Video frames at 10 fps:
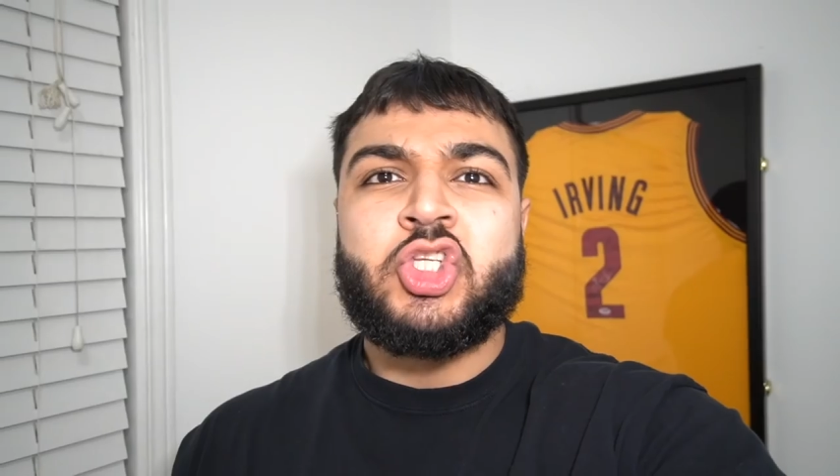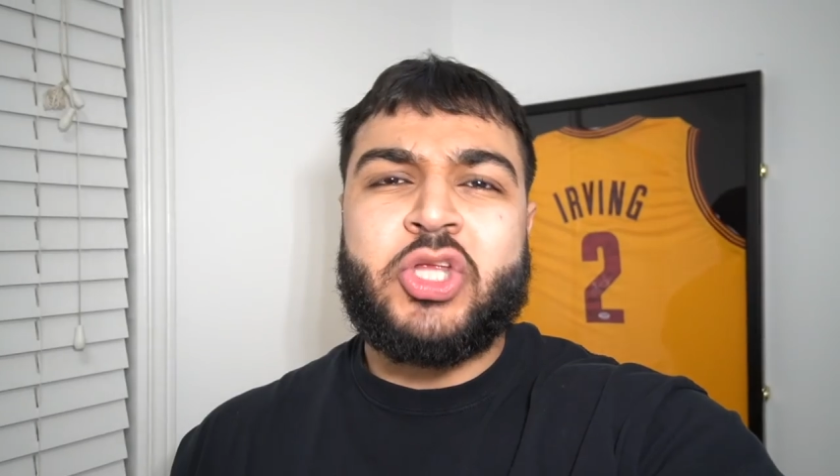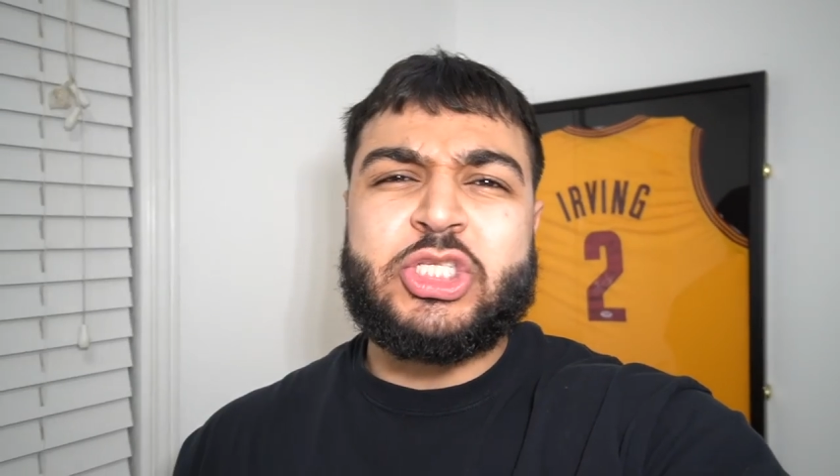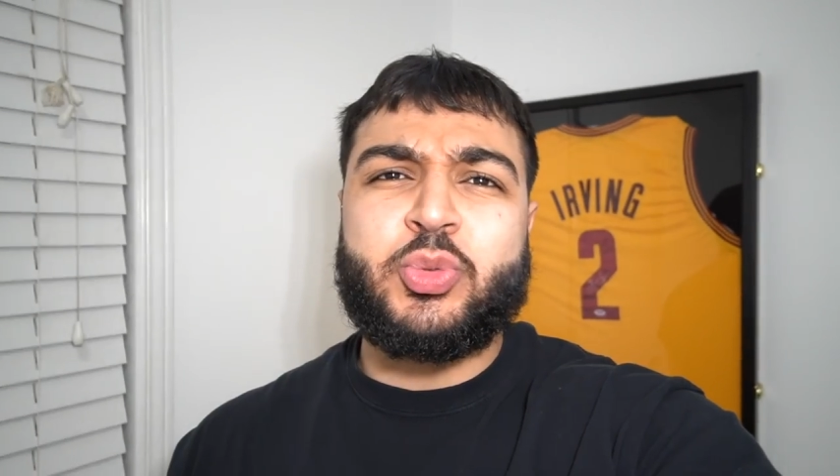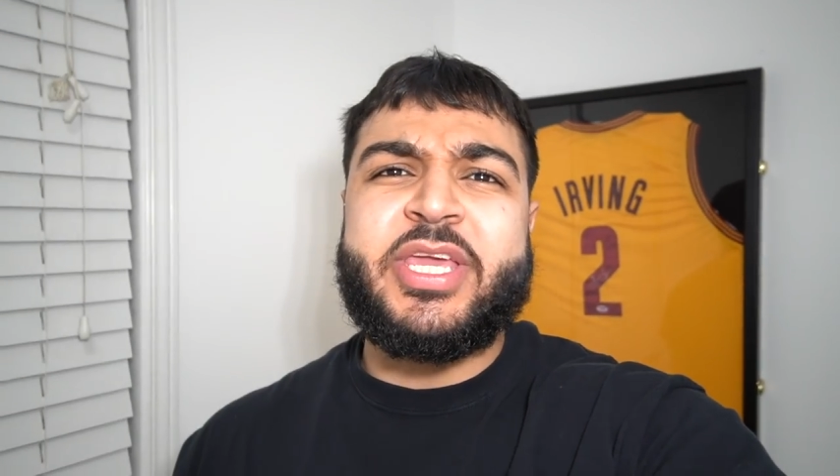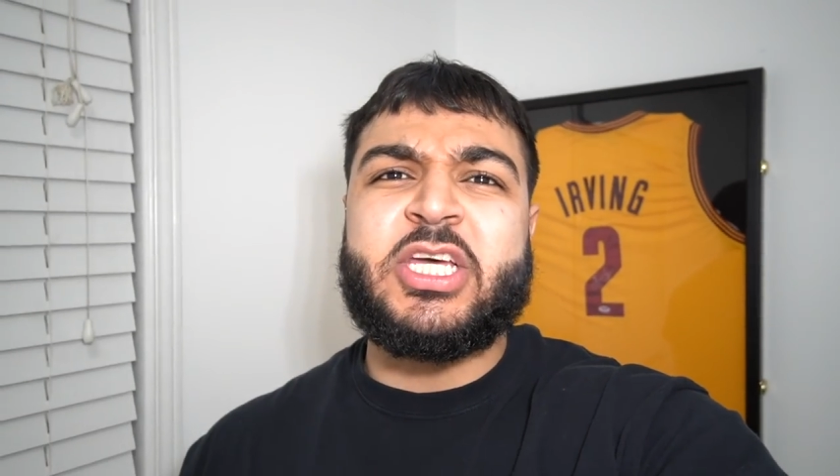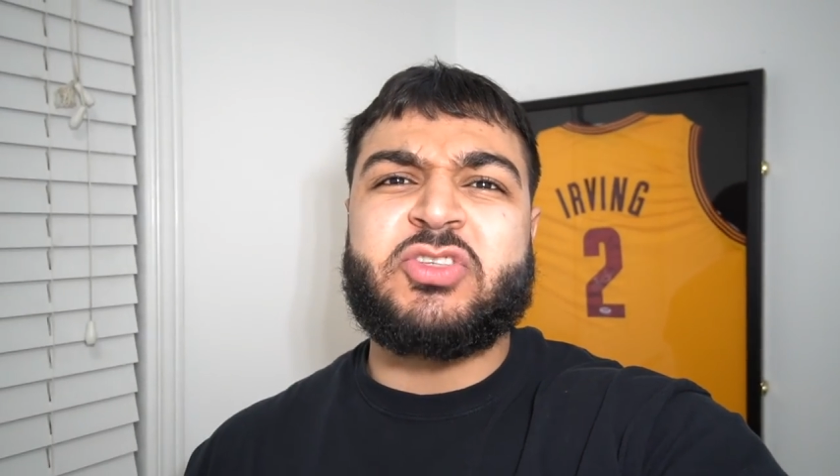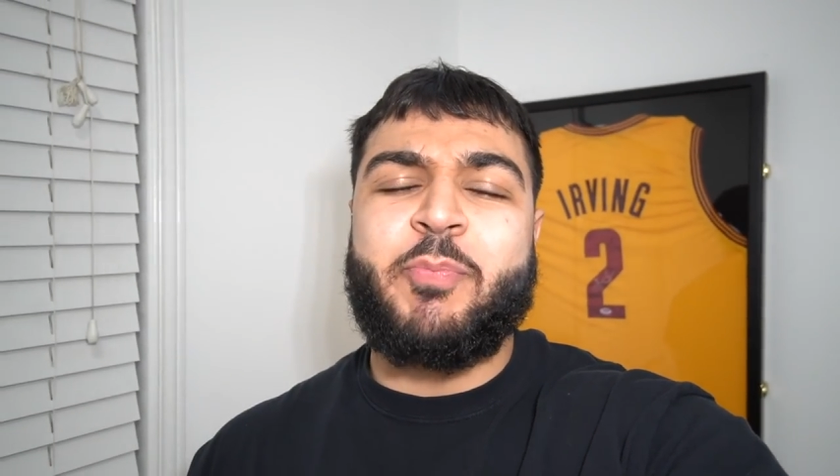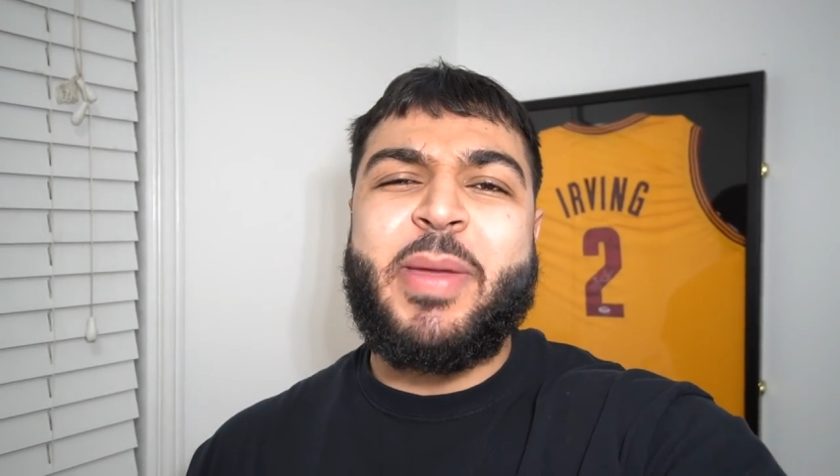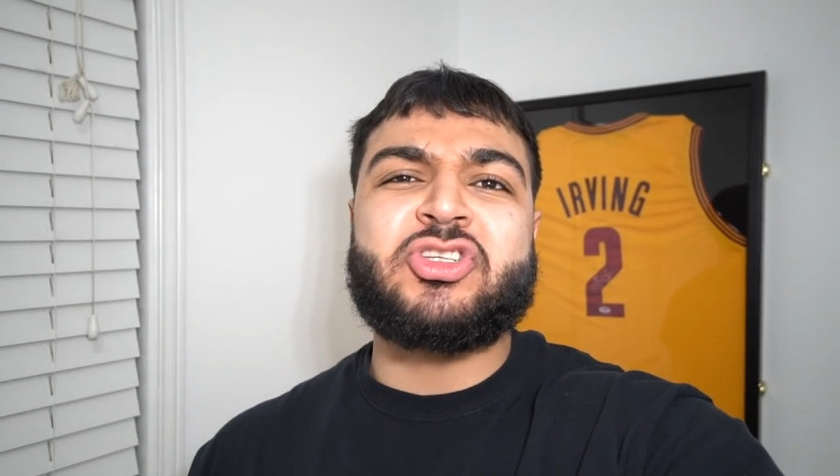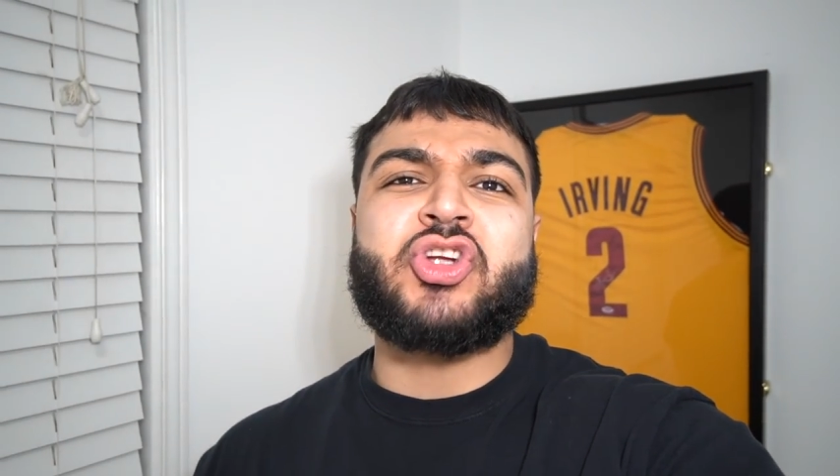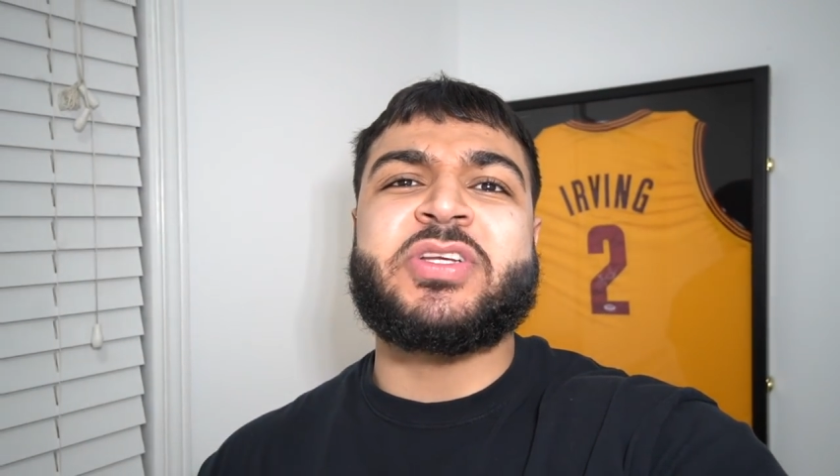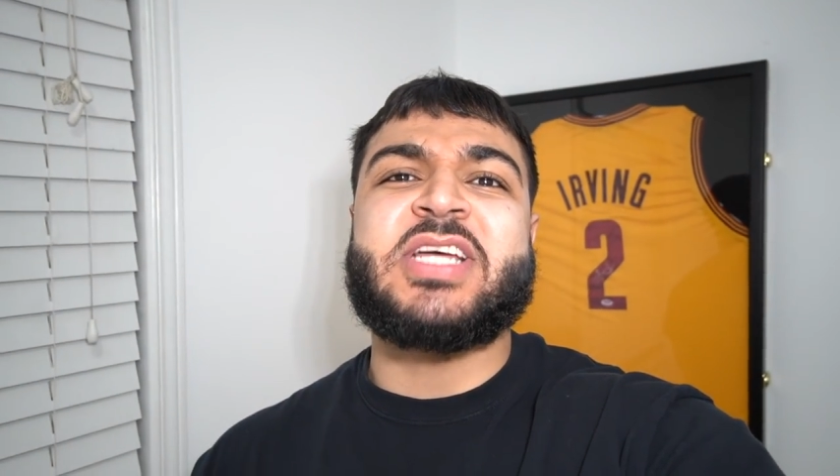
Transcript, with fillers: So that's three kills for Beast Chris.